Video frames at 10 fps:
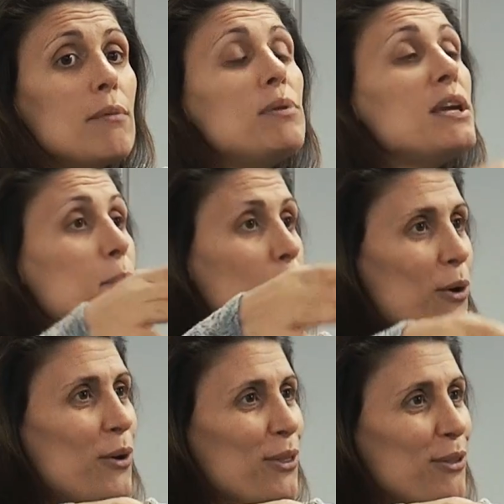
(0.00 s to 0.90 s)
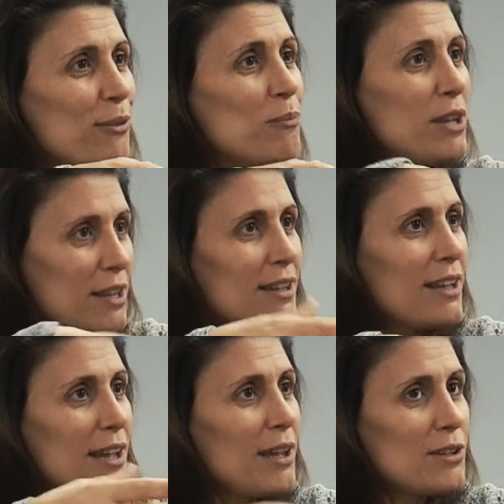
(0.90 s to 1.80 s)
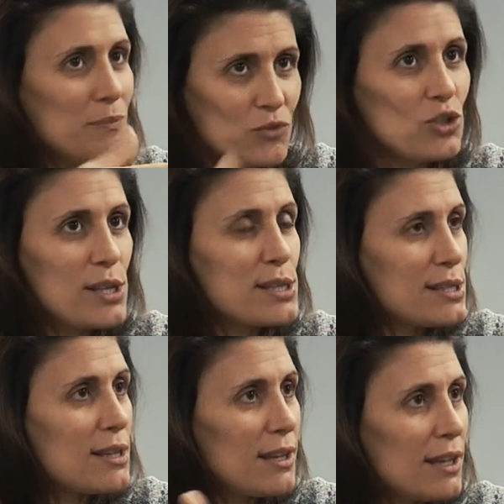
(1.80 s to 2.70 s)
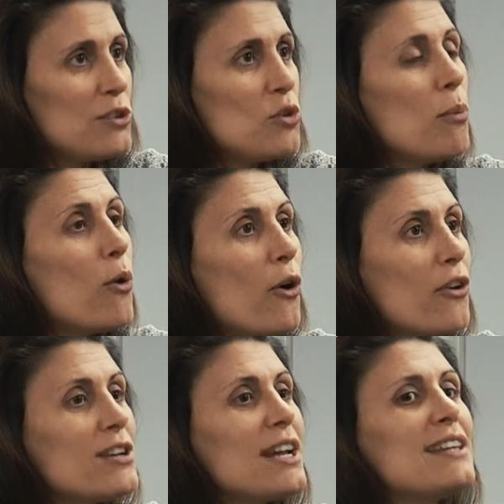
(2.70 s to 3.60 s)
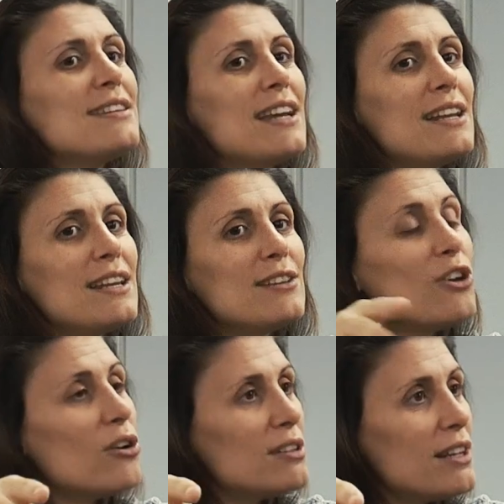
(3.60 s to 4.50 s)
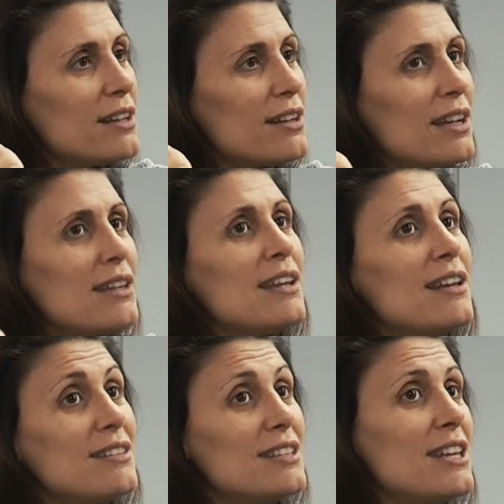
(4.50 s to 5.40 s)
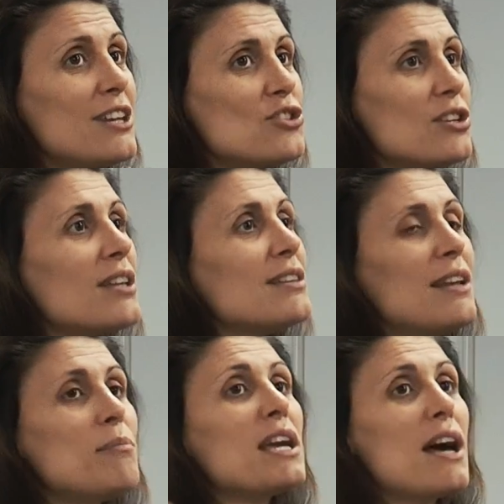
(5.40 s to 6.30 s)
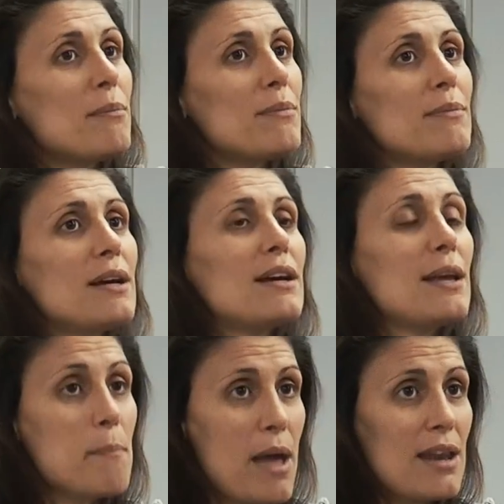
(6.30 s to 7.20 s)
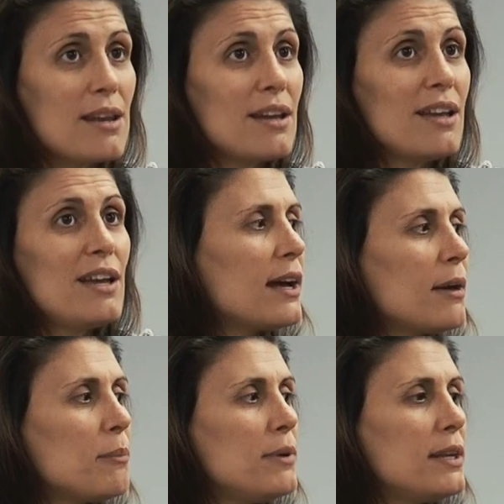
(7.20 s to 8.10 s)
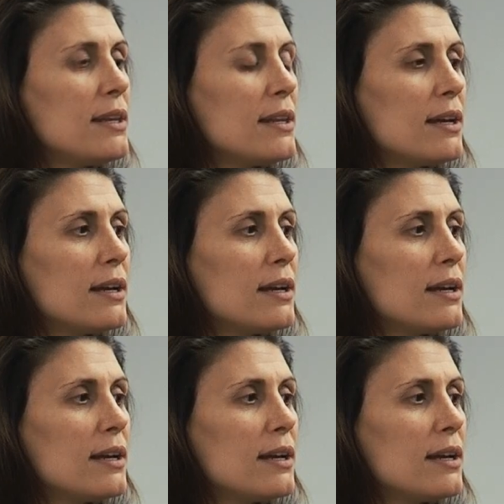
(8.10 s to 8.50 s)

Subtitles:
being birthed, being just a newborn, and then a toddler, and then a teenager, and then become a man. I've been